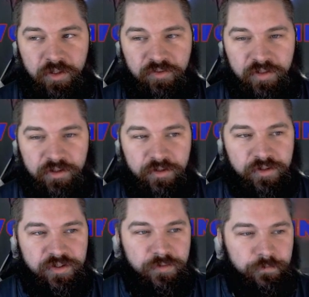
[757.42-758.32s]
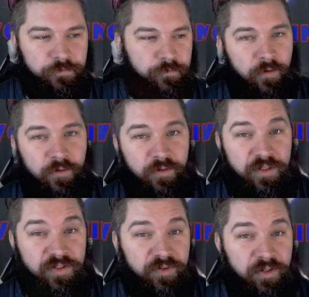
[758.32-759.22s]
filters.
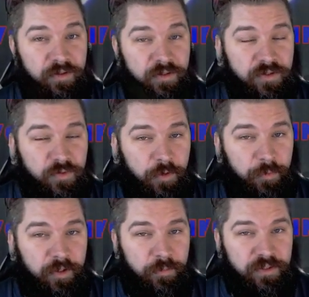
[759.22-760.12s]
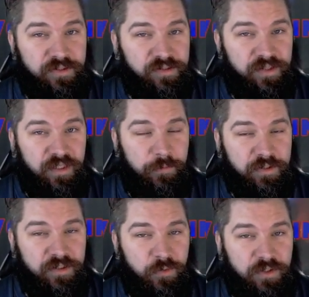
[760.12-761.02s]
These filters work pretty much the same as
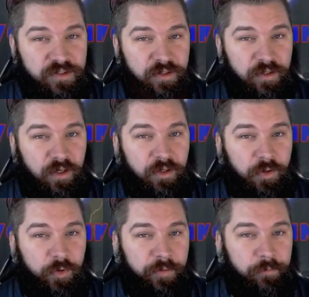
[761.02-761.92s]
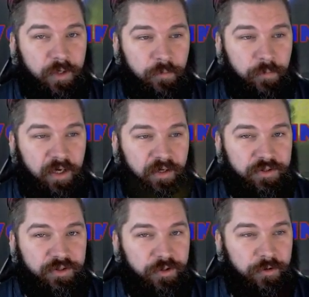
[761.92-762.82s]
the ones in the UnEquipped Mod
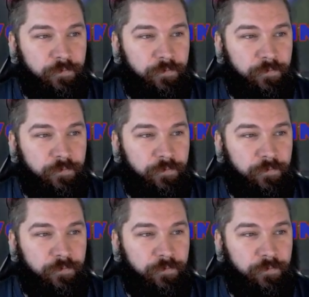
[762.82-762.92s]
Manager.